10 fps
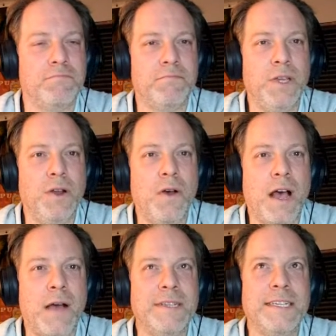
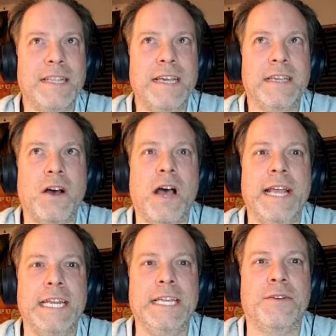I wasn't like, oh, I
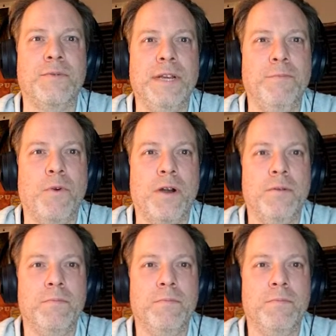need to read more.